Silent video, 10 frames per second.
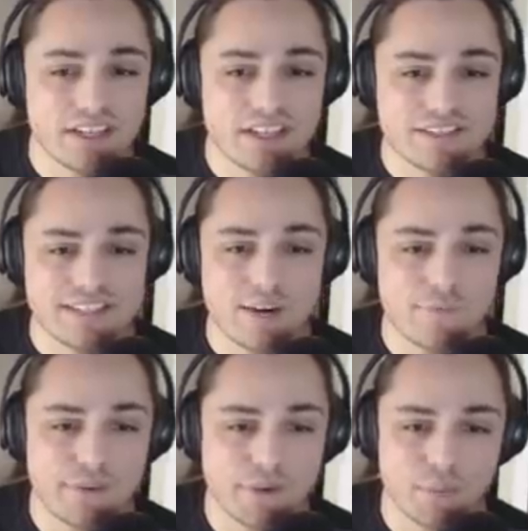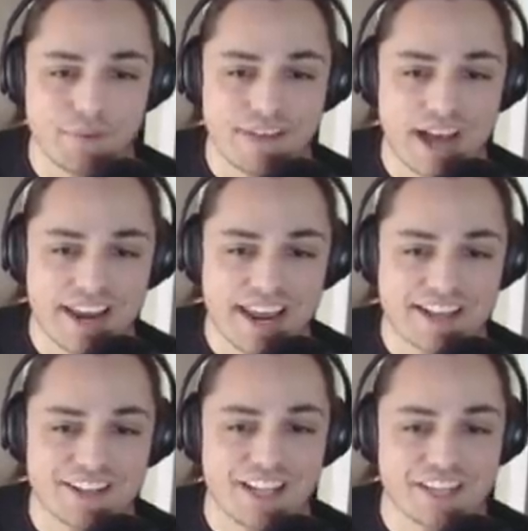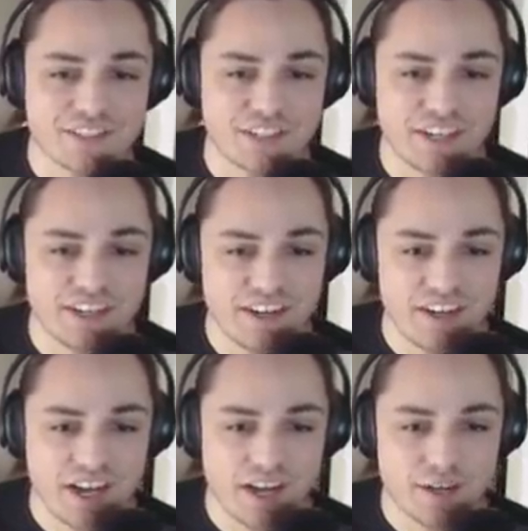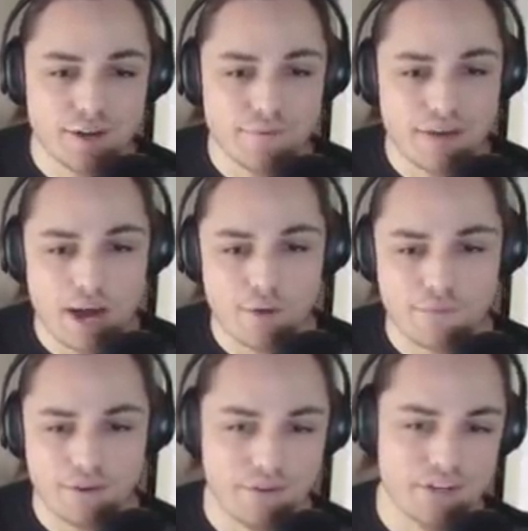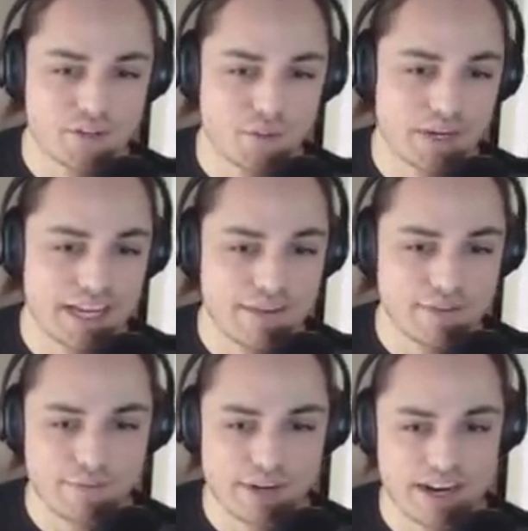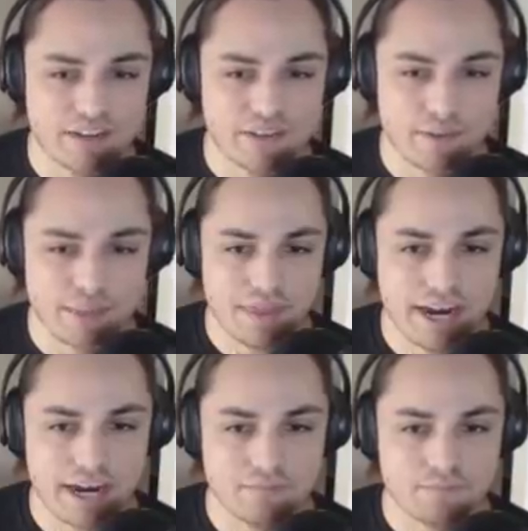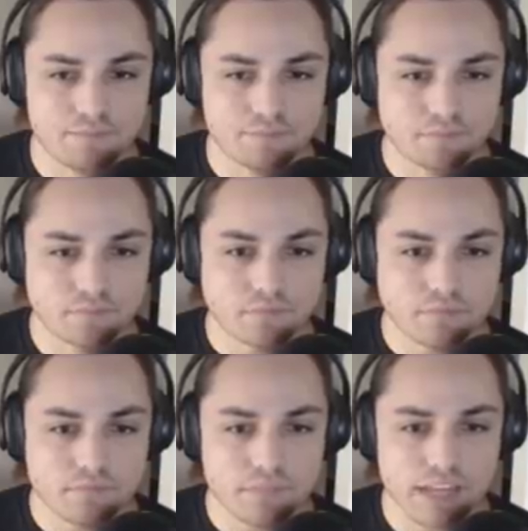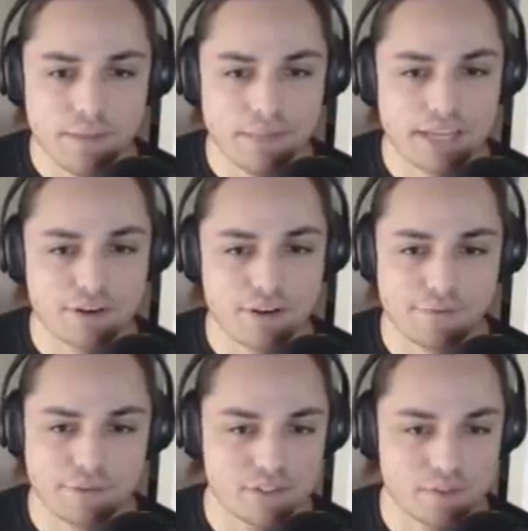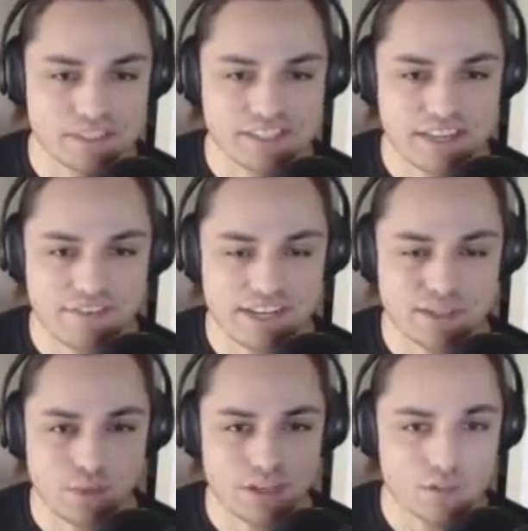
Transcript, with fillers: Center field, we've got a cluster of outfielders. So we're going to have to figure out something there. Blake Rutherford's almost a 70 as well.